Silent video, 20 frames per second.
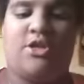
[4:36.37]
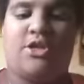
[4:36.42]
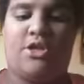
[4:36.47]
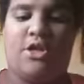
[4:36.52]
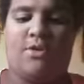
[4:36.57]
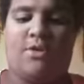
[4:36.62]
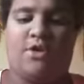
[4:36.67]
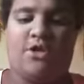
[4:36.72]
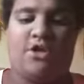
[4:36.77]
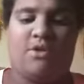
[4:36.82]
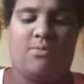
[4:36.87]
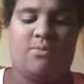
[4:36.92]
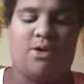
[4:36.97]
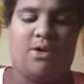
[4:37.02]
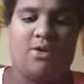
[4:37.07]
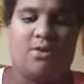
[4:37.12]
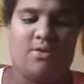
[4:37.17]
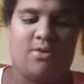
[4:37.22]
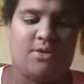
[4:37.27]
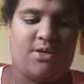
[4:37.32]
So I'm just going
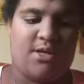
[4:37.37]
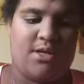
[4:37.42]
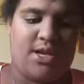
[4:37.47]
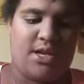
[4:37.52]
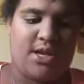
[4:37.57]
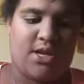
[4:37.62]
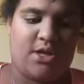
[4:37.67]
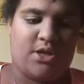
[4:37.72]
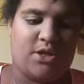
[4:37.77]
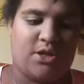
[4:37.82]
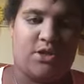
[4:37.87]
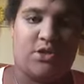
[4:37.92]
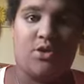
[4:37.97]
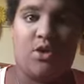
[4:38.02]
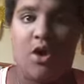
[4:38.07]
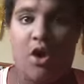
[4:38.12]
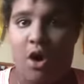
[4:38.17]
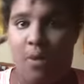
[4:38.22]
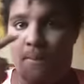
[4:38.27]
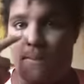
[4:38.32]
to be using this
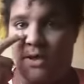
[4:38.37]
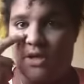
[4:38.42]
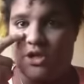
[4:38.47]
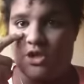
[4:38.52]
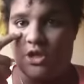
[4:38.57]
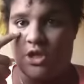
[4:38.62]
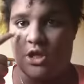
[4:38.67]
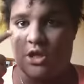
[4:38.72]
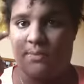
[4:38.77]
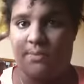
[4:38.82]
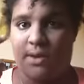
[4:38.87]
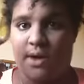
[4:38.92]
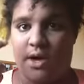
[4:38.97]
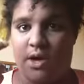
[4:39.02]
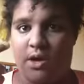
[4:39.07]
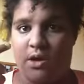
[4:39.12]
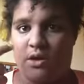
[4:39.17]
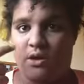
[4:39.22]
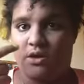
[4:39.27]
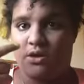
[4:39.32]
on my
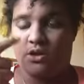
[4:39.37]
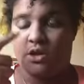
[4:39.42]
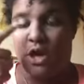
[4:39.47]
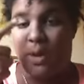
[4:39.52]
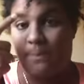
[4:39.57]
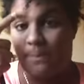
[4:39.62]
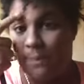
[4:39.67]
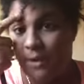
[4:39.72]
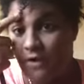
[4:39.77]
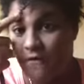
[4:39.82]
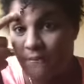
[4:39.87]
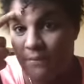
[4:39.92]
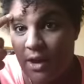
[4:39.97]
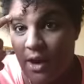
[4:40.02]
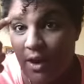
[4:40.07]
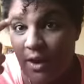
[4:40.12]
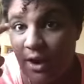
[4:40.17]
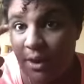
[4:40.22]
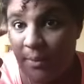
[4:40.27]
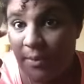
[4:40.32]
cheekbones, above my
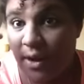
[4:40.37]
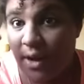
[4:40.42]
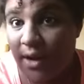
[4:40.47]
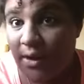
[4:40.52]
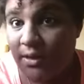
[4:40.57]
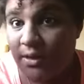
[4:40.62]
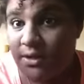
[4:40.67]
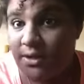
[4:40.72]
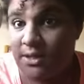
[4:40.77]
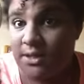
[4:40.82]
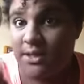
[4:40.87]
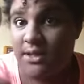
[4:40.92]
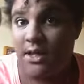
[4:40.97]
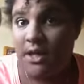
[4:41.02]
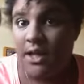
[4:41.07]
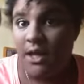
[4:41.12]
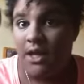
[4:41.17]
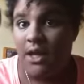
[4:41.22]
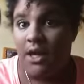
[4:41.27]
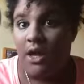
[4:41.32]
eyebrows.
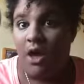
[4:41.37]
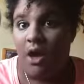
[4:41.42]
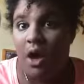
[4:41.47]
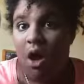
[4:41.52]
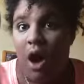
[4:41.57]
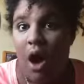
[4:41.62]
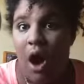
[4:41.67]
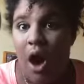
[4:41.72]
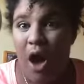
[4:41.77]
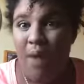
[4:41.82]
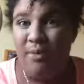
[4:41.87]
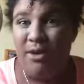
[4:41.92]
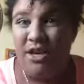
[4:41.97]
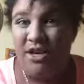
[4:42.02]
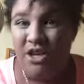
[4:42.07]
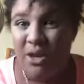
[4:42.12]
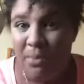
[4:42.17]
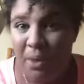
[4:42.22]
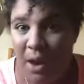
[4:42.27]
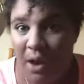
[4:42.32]
I'm going
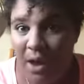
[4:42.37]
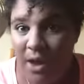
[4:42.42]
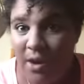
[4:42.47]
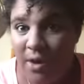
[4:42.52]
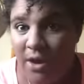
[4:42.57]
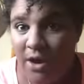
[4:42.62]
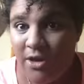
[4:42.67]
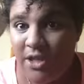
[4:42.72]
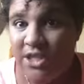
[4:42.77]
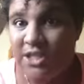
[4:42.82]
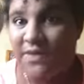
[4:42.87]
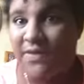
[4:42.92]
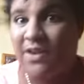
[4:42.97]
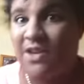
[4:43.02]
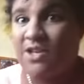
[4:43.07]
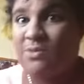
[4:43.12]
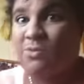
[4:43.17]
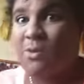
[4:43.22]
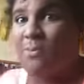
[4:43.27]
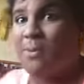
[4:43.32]
to turn my light on because I
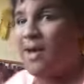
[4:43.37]
think it's more